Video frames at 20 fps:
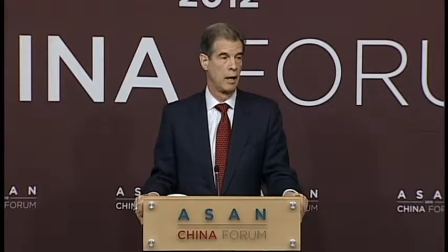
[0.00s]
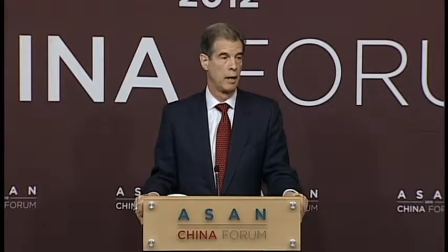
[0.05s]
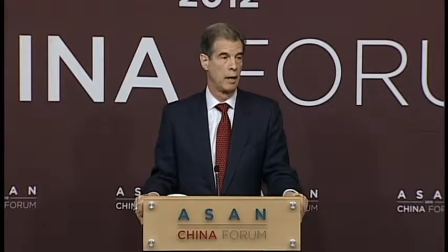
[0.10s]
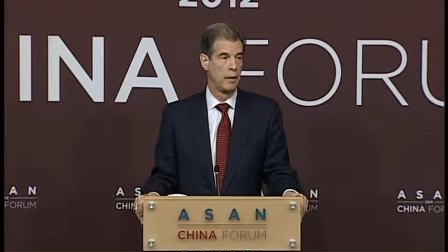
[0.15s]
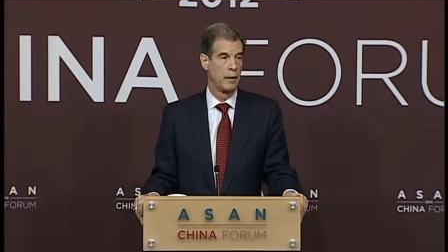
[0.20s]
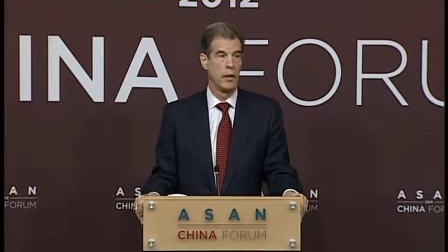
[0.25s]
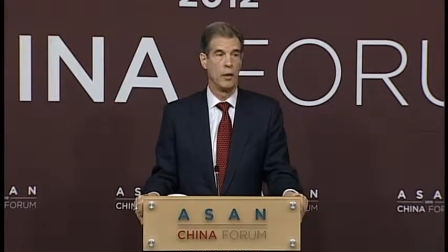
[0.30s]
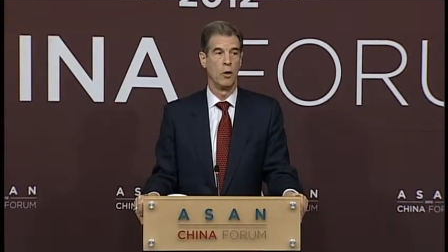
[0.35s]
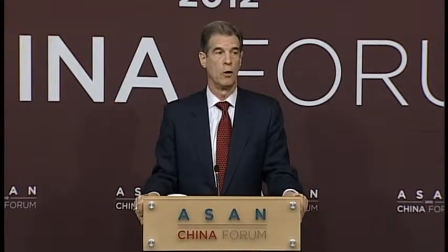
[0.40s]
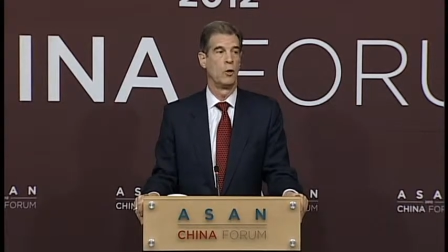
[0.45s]

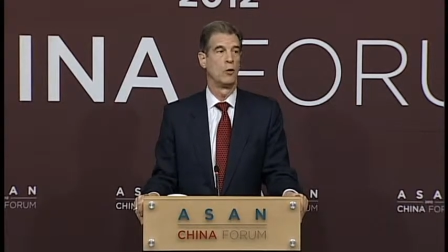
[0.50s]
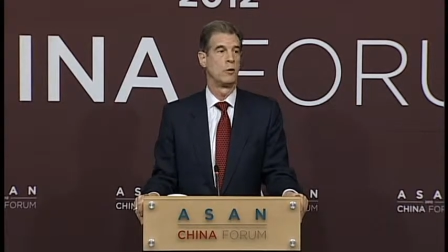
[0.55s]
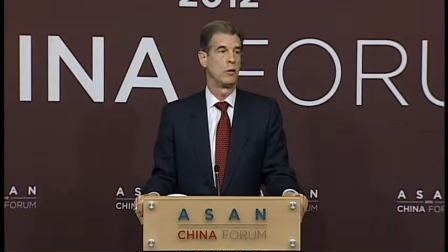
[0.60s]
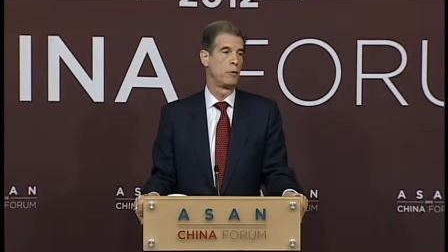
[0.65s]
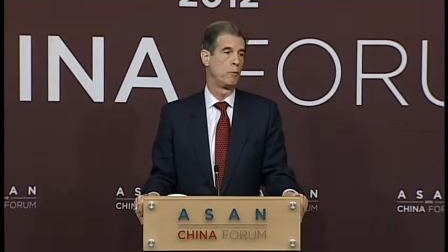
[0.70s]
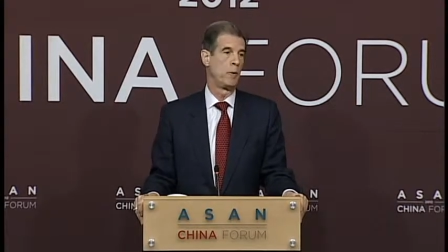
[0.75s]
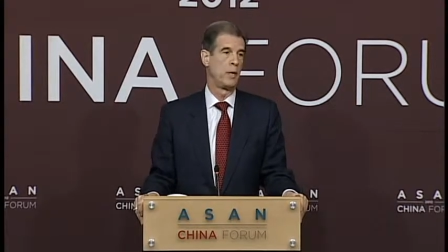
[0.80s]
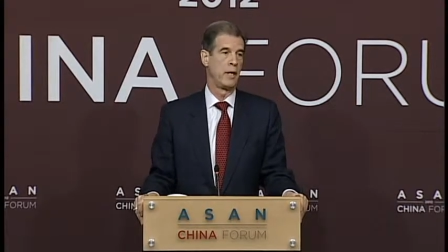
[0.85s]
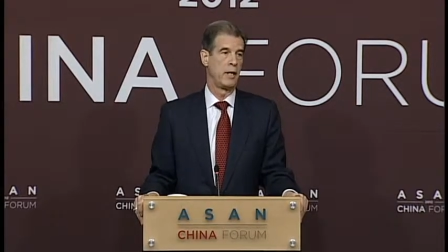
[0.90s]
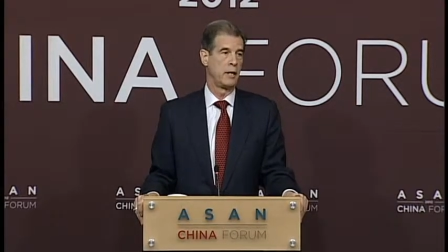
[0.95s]
The only
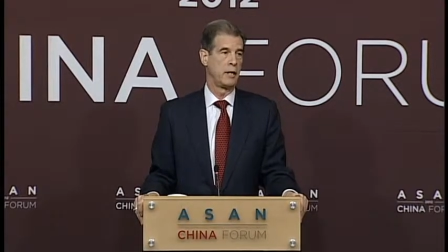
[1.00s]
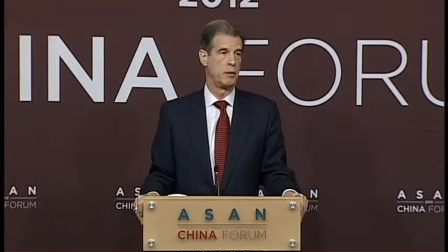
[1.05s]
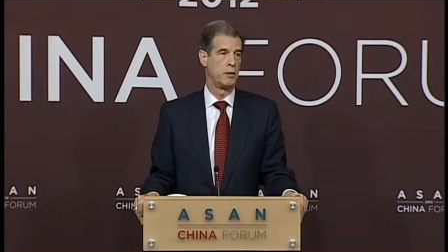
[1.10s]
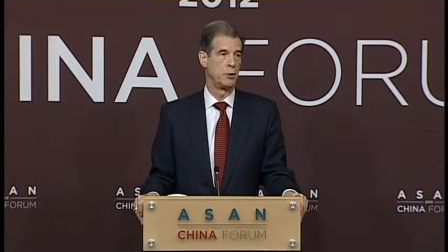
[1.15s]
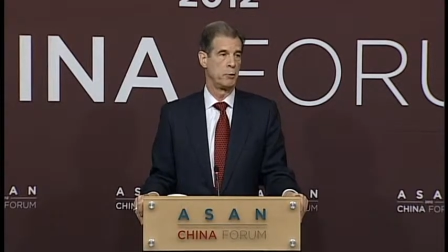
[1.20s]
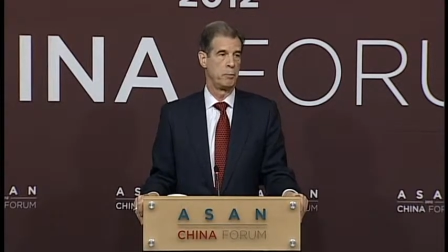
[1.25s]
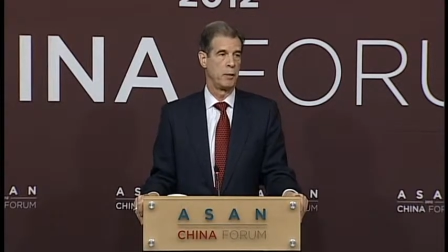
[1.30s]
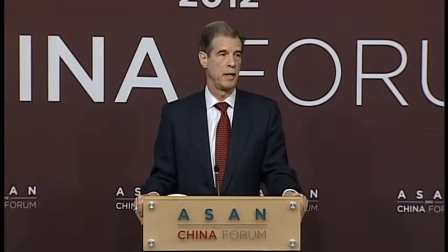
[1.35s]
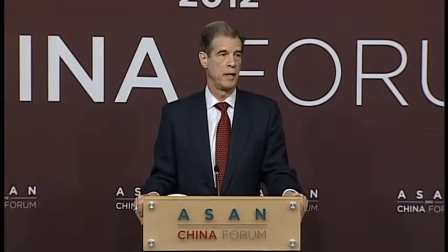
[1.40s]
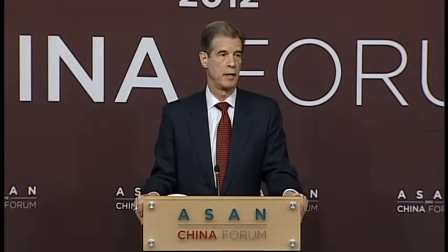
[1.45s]
way that
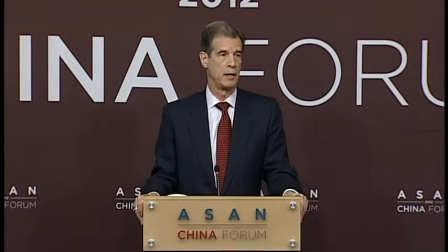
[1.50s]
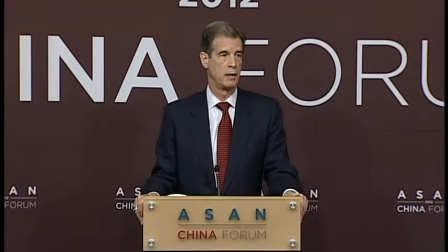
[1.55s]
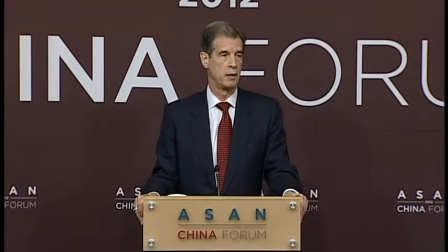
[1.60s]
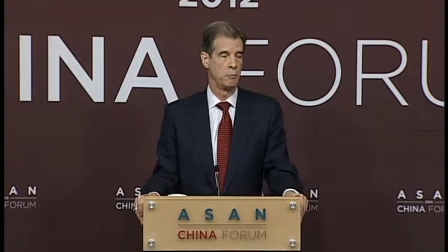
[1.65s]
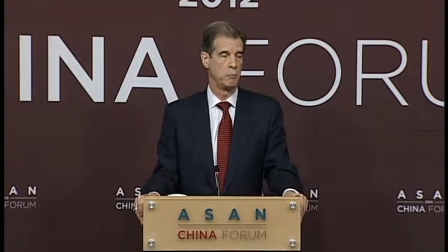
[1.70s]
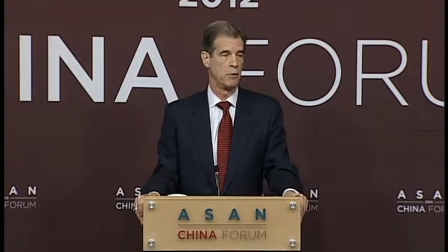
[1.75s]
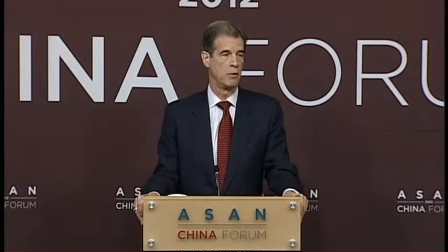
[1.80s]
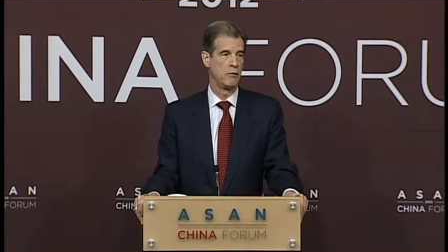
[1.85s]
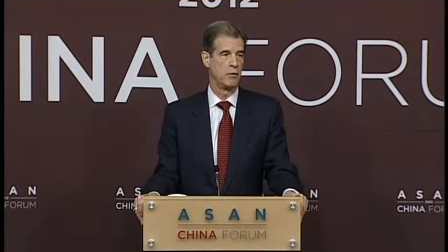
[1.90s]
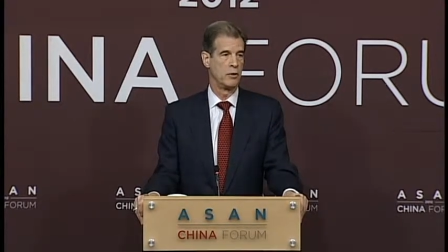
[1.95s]
Japan can
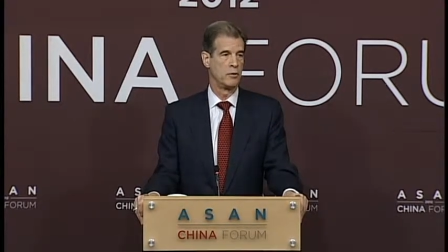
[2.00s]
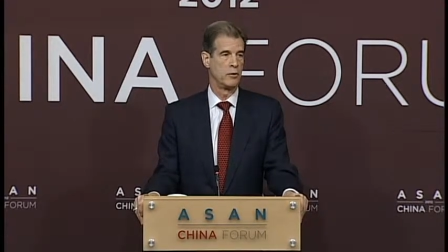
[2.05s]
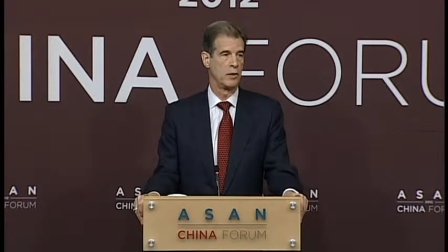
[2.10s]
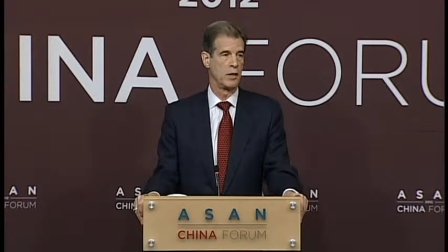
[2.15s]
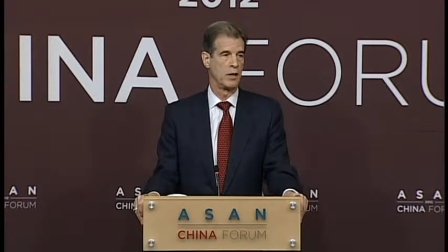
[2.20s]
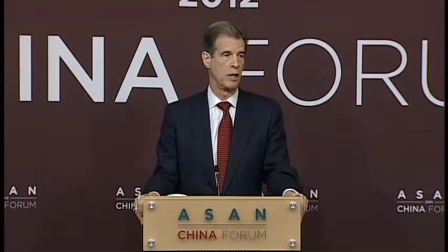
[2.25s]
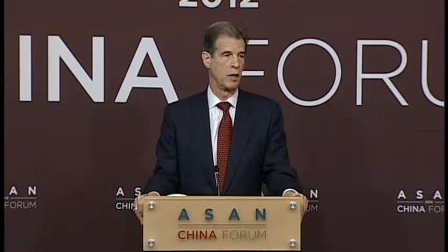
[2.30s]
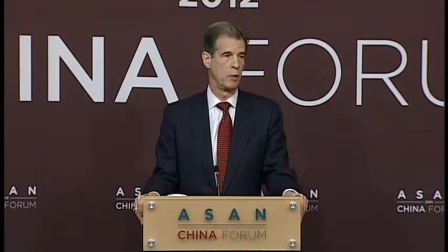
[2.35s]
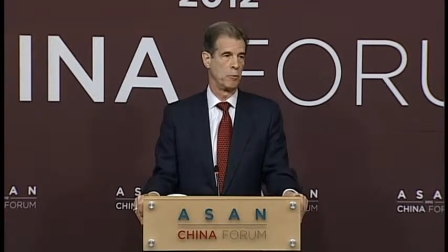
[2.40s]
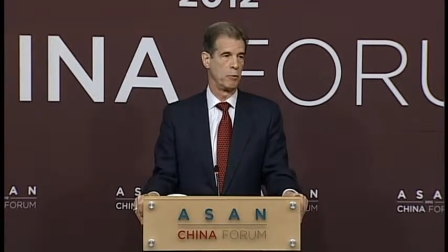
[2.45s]
move its
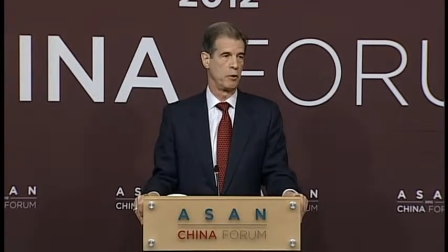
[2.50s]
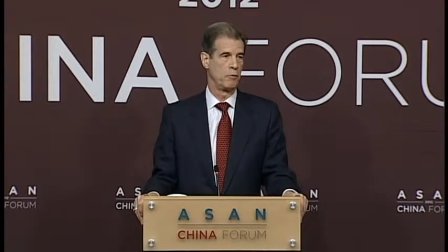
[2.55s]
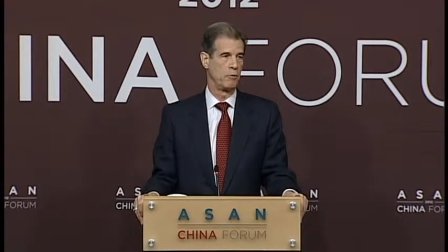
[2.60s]
economy